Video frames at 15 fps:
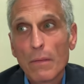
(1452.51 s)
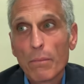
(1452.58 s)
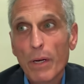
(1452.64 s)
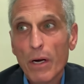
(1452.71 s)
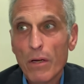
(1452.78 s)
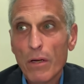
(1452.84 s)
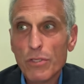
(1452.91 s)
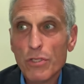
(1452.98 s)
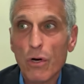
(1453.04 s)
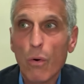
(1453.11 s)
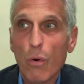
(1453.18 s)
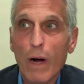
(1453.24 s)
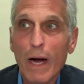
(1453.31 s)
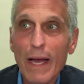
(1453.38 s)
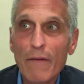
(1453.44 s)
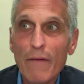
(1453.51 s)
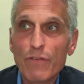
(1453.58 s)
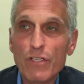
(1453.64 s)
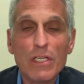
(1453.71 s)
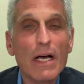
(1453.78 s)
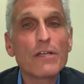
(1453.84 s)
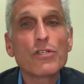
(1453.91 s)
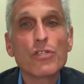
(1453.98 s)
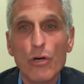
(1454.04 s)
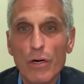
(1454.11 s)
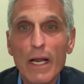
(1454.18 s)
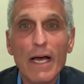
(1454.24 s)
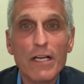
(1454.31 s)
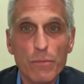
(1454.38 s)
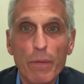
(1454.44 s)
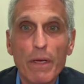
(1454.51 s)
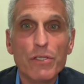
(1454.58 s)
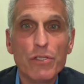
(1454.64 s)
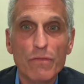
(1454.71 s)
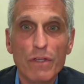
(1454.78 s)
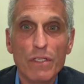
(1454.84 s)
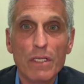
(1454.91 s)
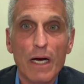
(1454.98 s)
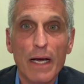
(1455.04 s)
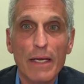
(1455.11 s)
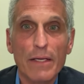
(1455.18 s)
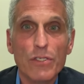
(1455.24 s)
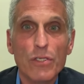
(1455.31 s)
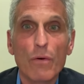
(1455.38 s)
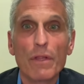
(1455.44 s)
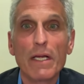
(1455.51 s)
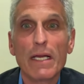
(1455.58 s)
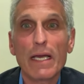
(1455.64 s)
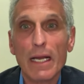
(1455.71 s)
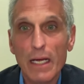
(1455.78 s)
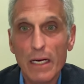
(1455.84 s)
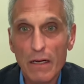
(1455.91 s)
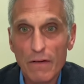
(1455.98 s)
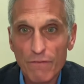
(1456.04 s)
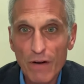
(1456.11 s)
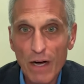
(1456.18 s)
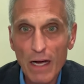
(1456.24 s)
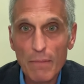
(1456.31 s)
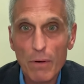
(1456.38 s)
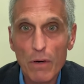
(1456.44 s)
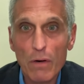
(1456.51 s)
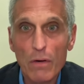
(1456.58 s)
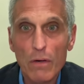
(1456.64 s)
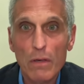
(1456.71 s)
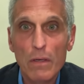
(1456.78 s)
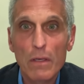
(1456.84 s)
but also i emphasize certain aspects of the diet so are they getting enough fiber